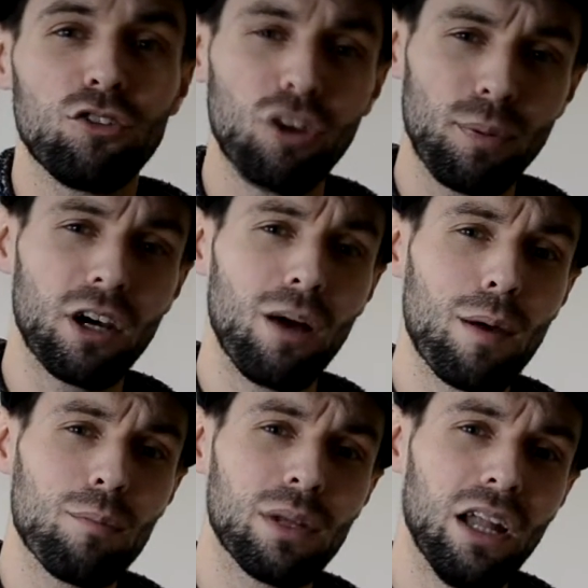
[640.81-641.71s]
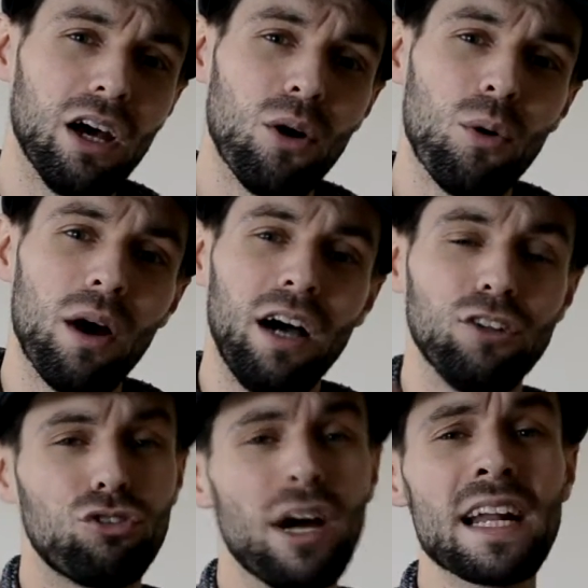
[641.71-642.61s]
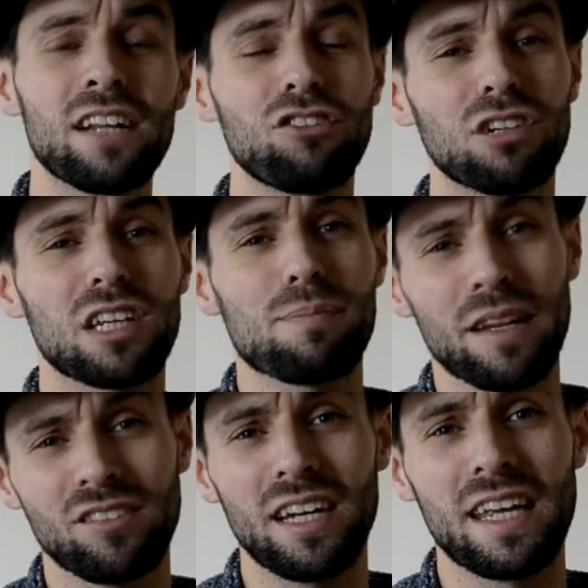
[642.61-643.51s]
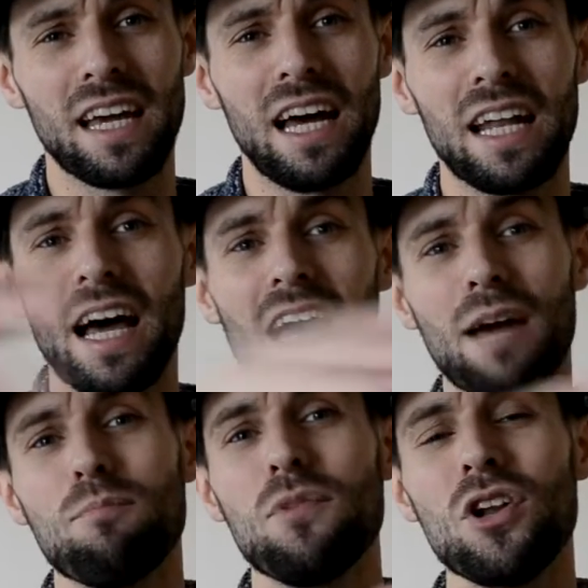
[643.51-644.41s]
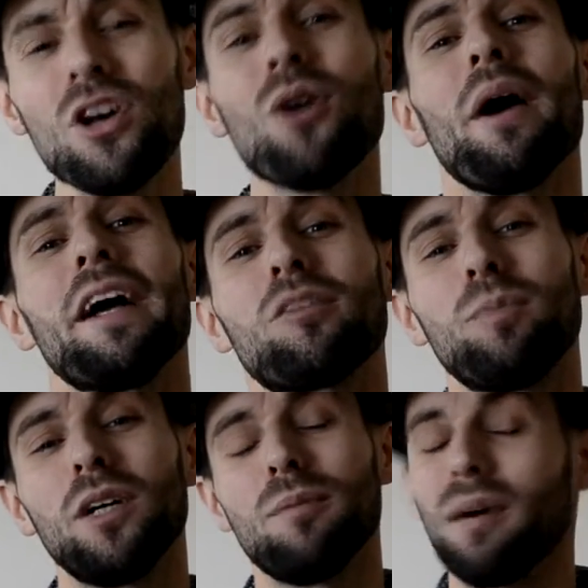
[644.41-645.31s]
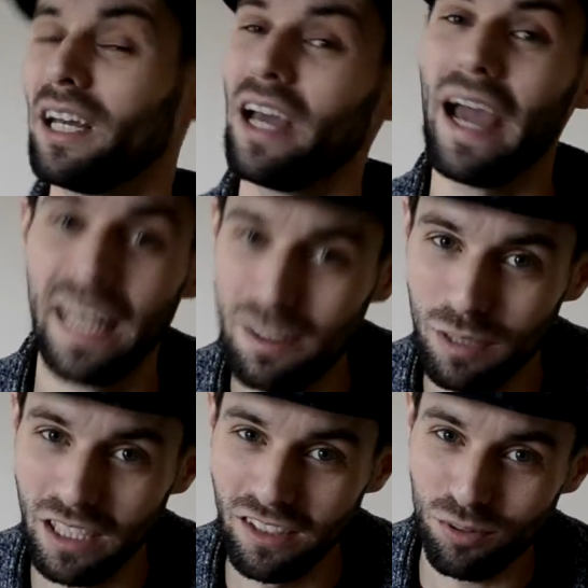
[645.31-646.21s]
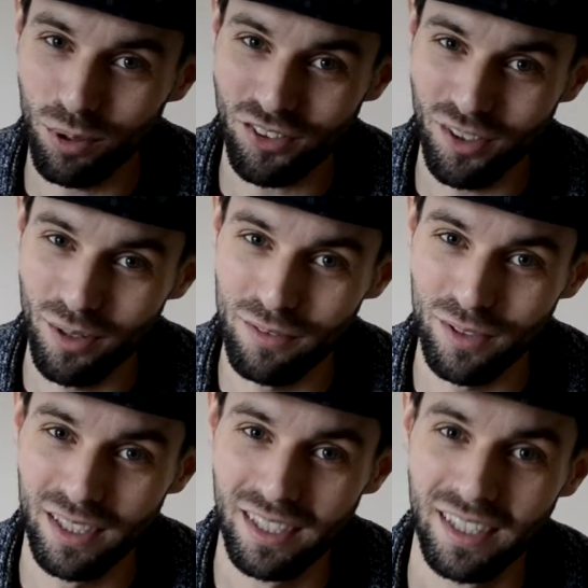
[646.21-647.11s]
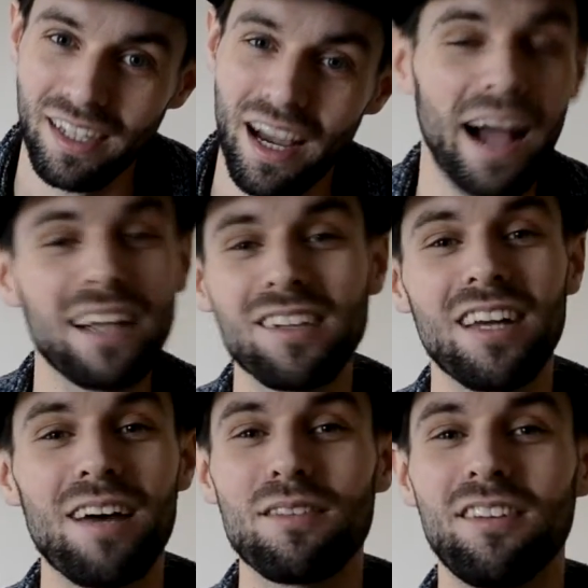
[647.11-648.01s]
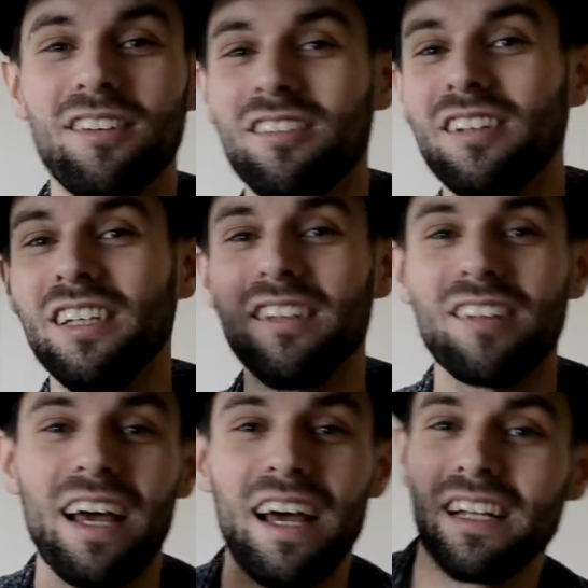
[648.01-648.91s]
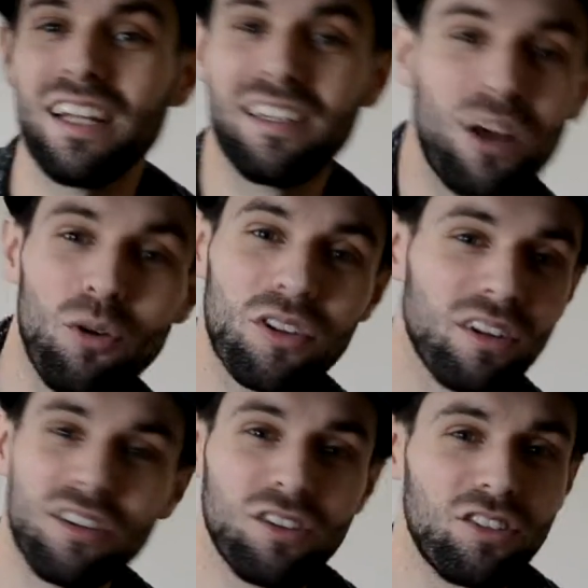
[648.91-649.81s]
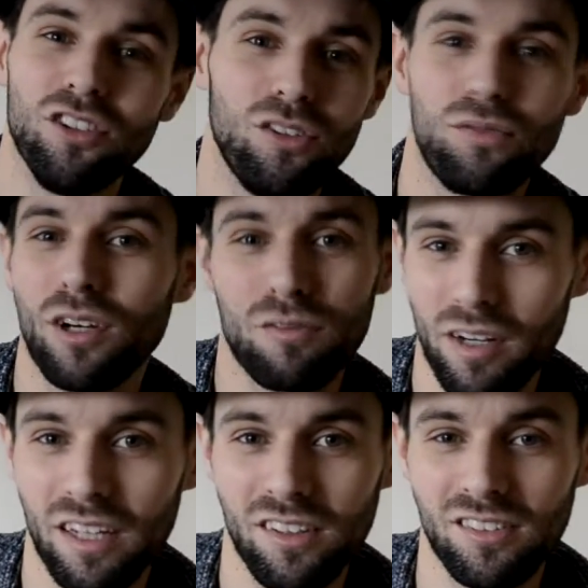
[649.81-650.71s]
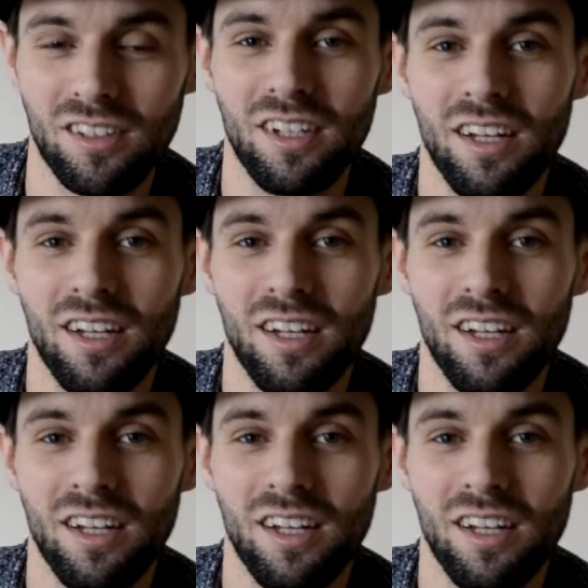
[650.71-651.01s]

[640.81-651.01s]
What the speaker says: drop a comment below. I'll try and answer it the best I can. I'm no expert by any means whatsoever. I just have the disease and go to the doctors for advice.